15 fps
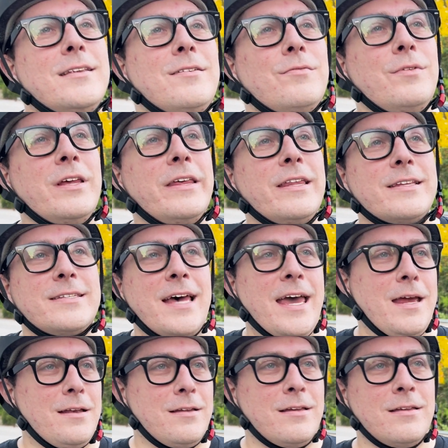Really, the
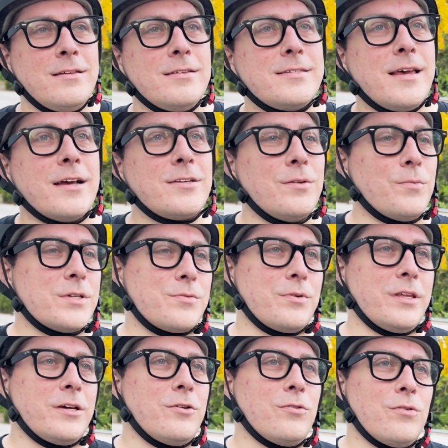tight section was
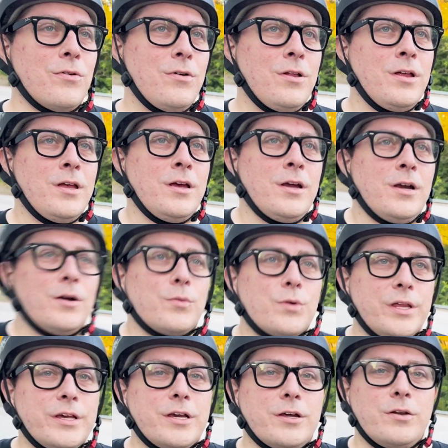really cool,
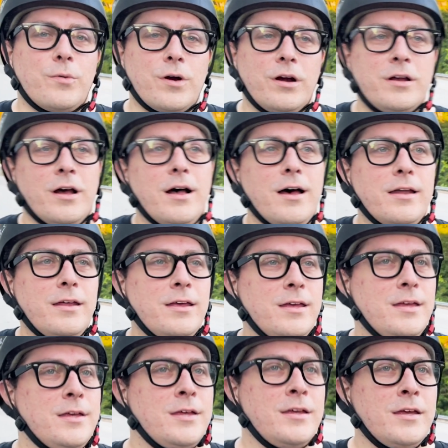really good to work on.
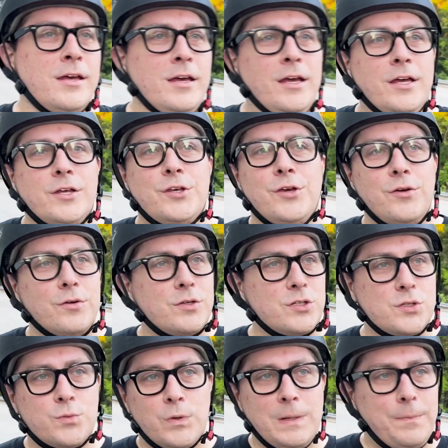Huge
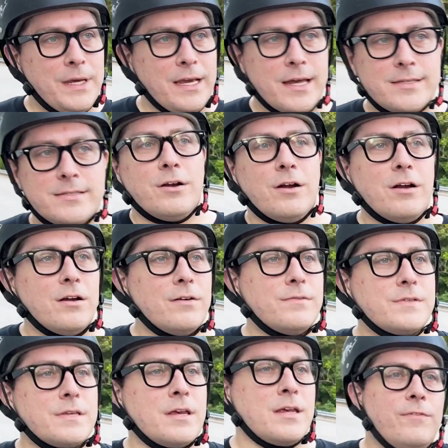sweeping
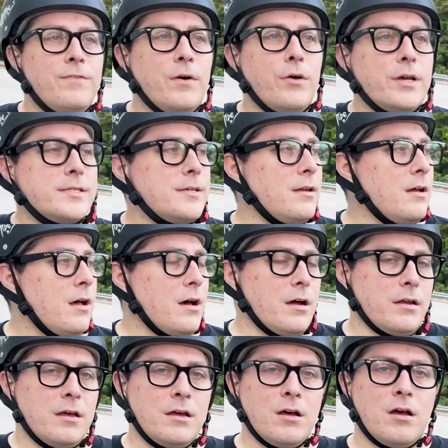S-curves, focusing
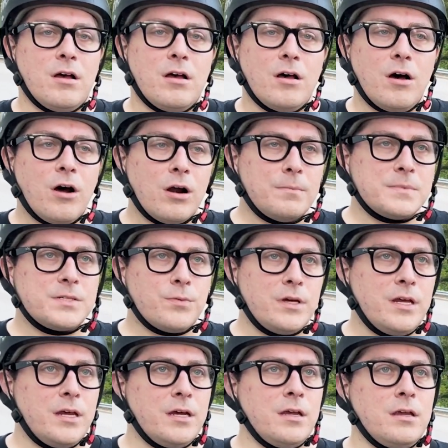on arm
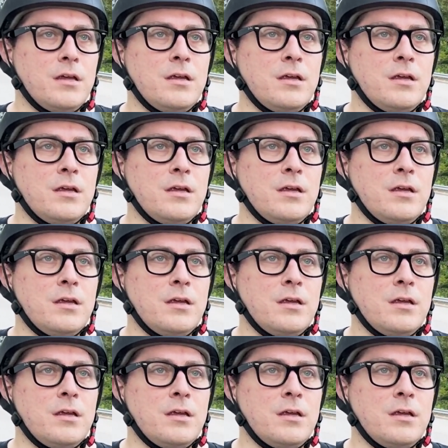swing